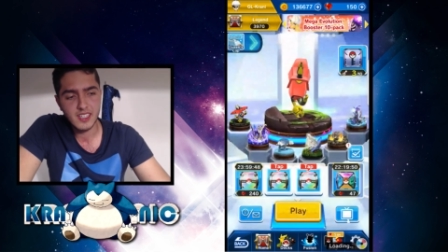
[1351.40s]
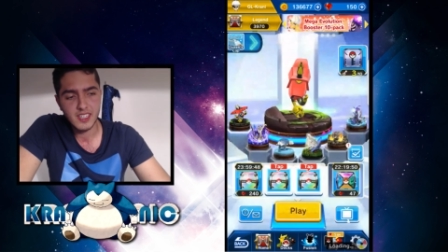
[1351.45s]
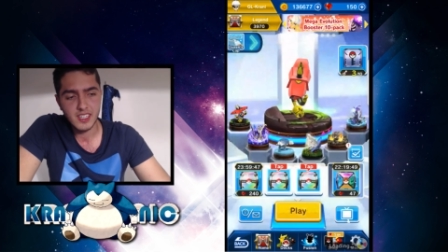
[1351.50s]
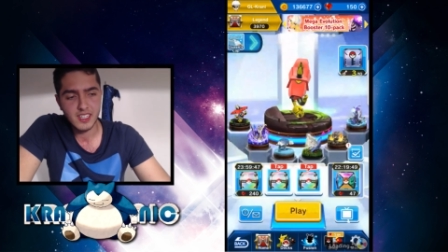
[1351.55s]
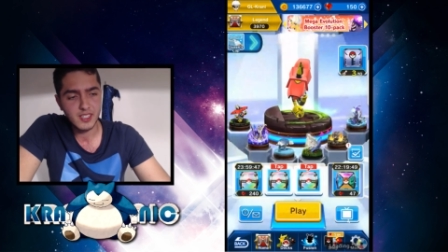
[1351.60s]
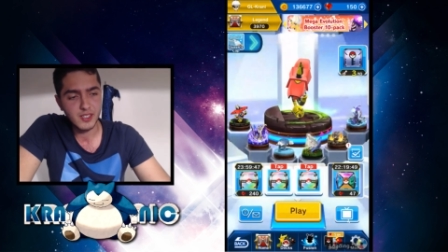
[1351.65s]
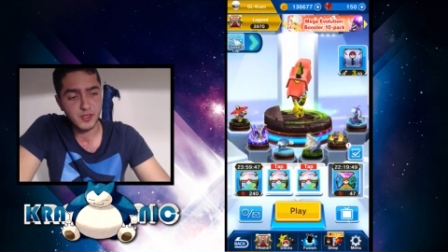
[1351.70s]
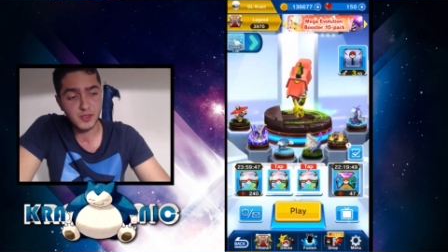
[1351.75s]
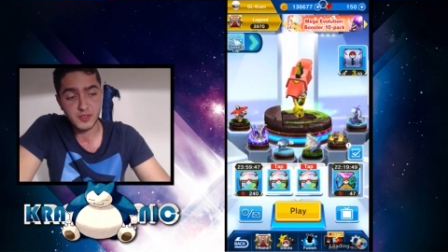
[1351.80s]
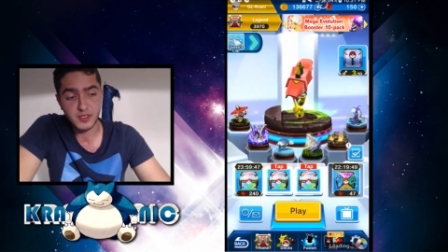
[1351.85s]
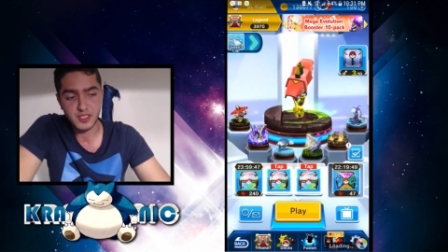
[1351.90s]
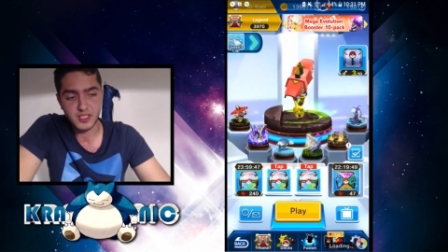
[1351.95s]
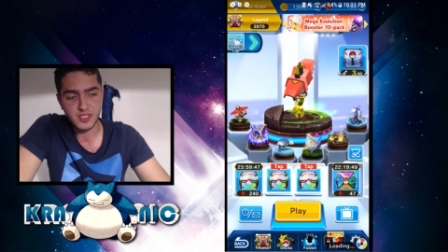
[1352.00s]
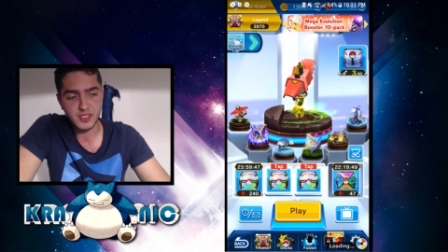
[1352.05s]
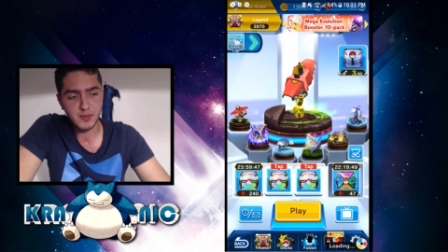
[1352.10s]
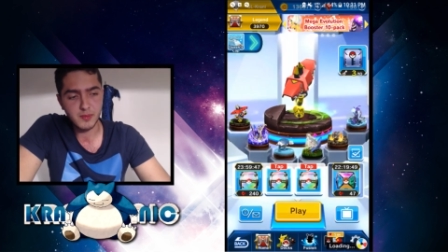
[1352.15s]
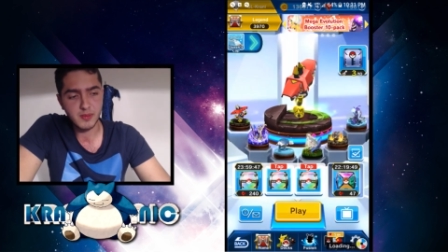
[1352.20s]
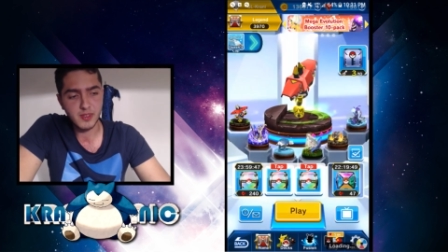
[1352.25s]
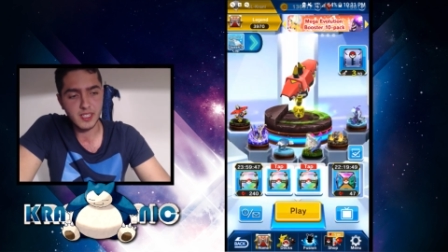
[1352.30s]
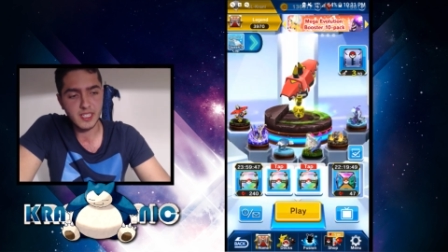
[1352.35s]
continue
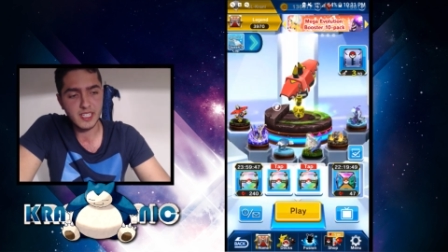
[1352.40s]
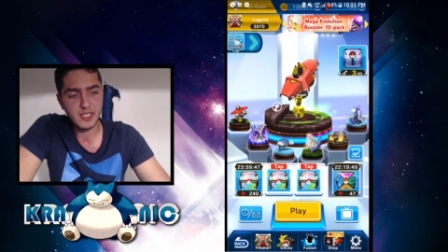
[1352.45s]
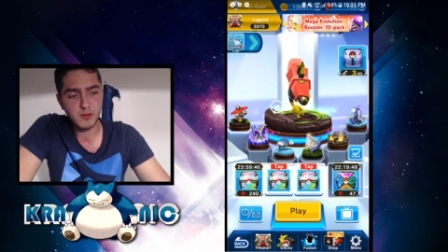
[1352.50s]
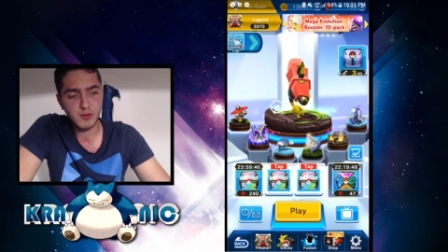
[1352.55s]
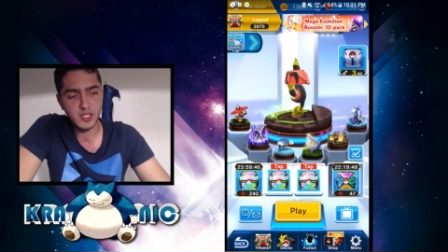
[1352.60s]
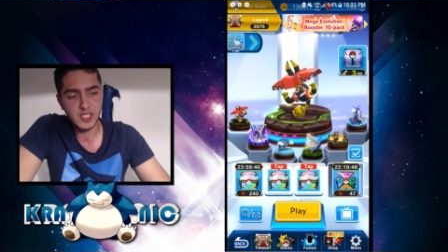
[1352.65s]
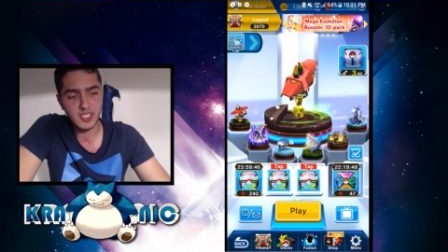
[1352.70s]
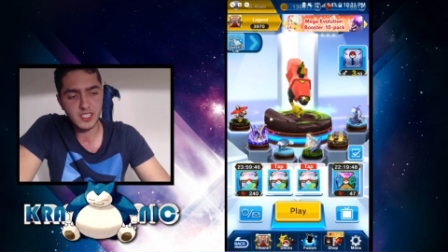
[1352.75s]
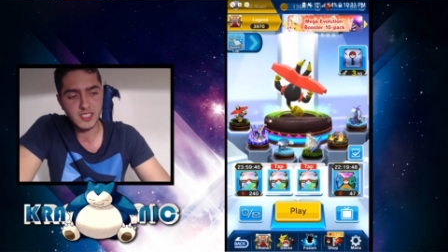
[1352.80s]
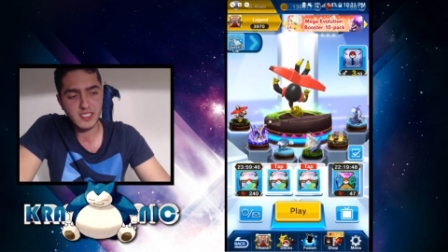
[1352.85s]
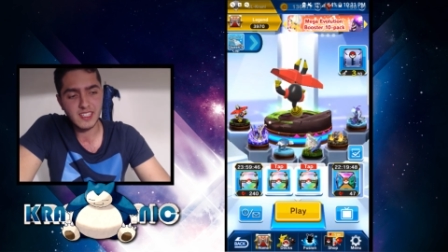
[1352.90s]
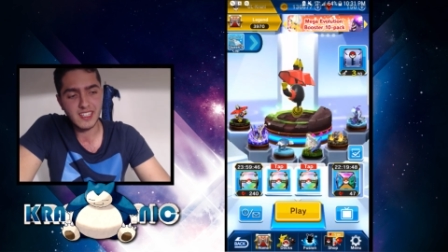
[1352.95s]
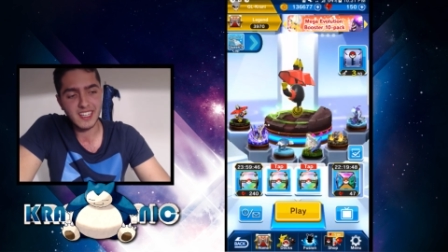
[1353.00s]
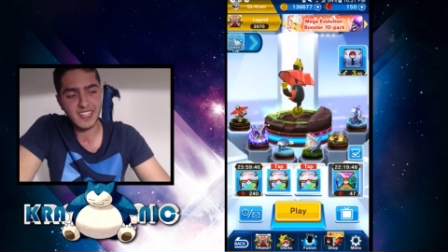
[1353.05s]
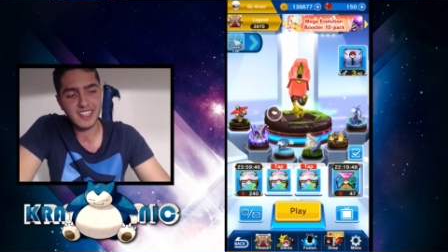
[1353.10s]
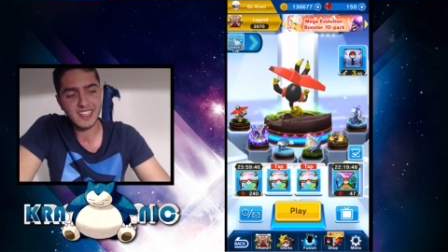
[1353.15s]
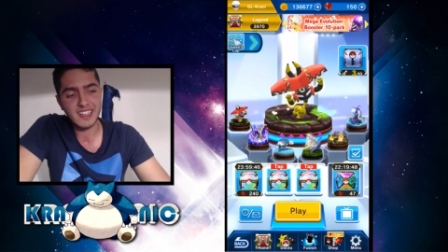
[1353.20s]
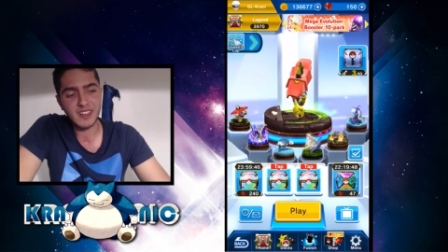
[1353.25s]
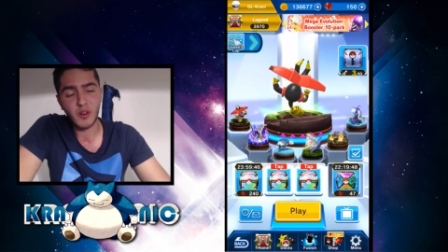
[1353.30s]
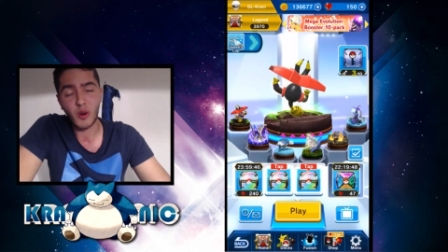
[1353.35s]
playing with this
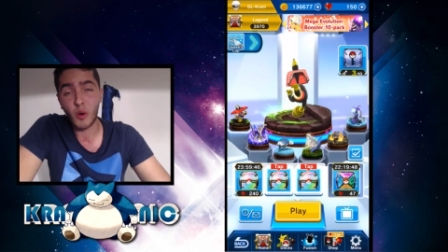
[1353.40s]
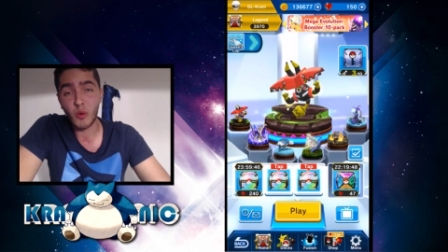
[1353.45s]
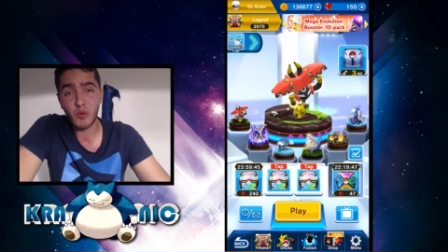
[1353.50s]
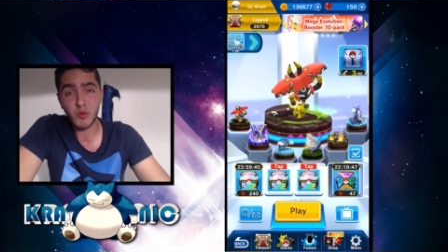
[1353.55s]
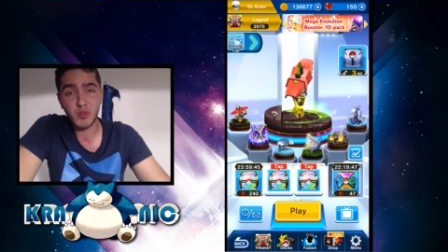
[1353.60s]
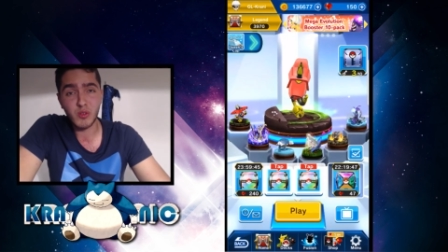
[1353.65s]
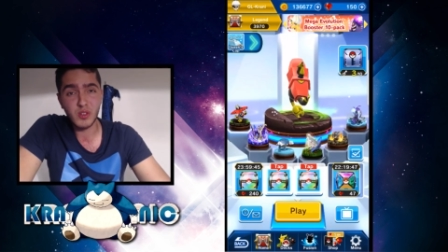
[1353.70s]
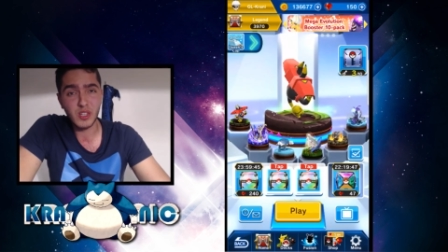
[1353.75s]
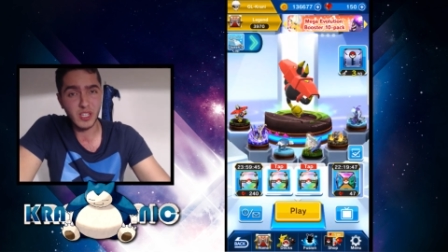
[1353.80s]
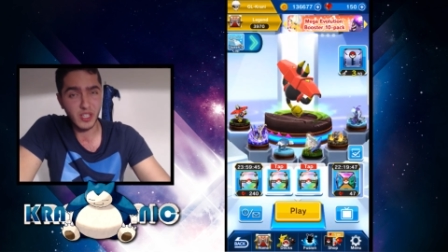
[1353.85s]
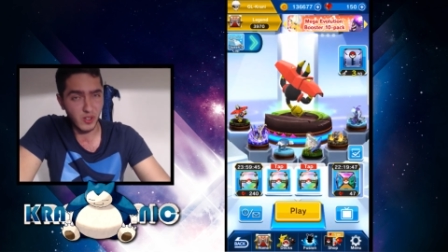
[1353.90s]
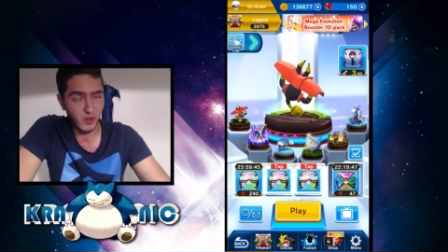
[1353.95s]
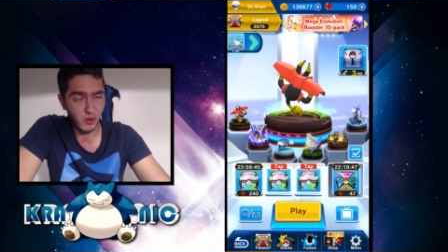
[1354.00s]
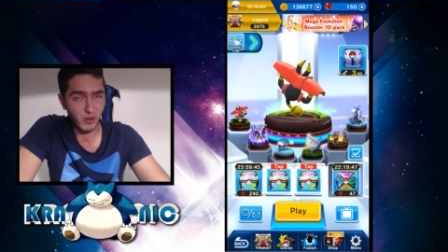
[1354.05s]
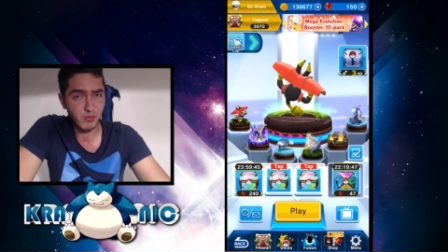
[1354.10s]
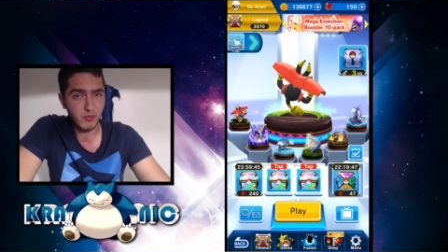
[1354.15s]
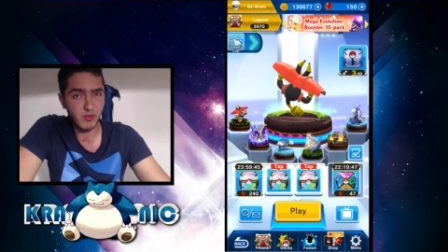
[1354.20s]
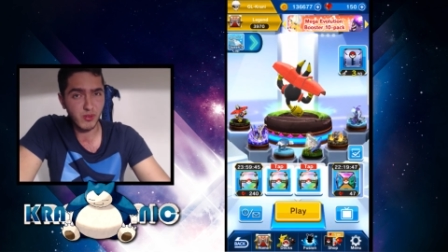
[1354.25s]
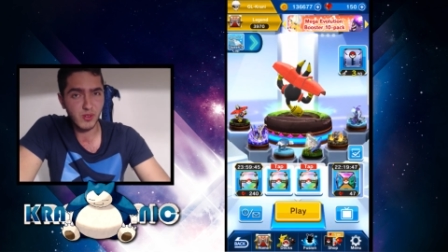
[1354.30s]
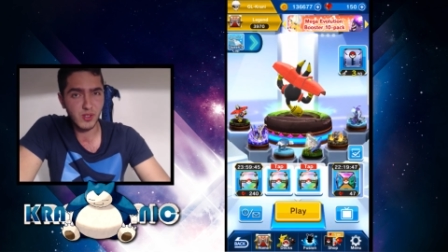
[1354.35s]
deck. Hopefully,
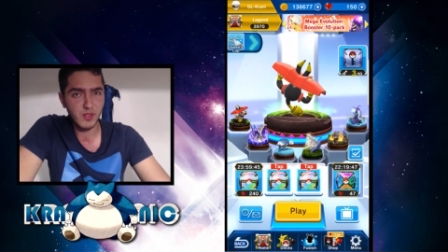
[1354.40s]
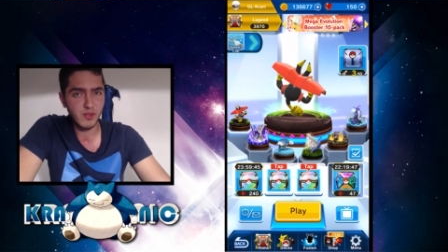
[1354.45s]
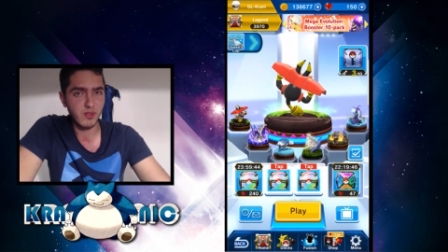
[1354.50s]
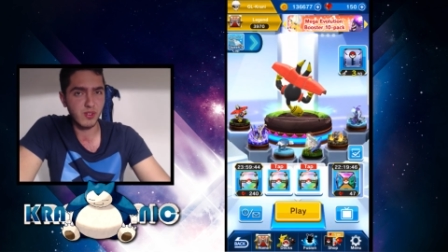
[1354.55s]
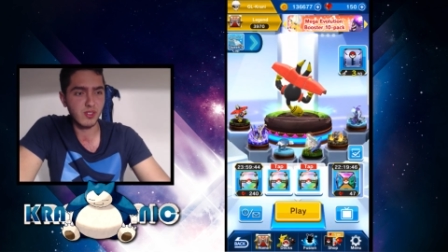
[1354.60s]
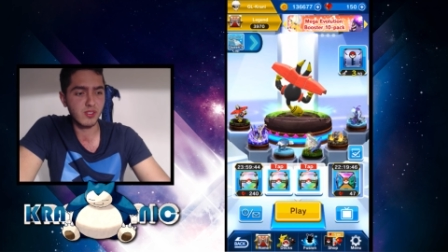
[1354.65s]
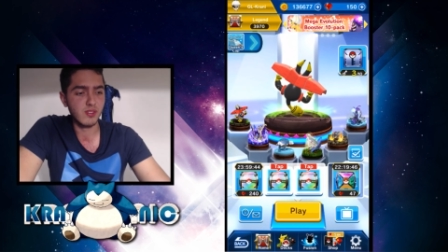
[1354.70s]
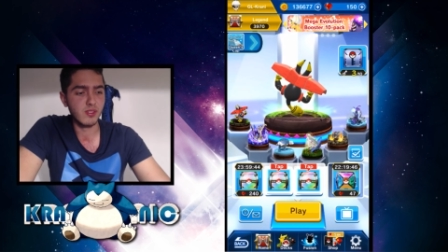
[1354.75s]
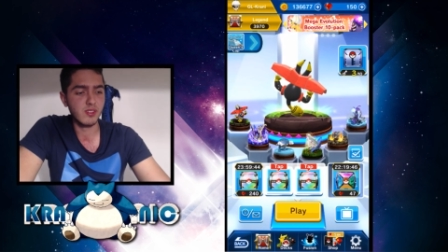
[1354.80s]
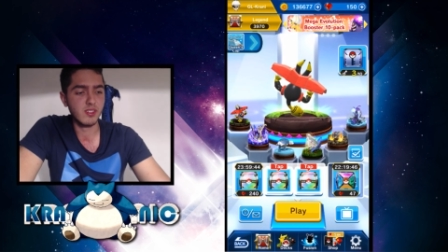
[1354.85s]
hopefully, hope,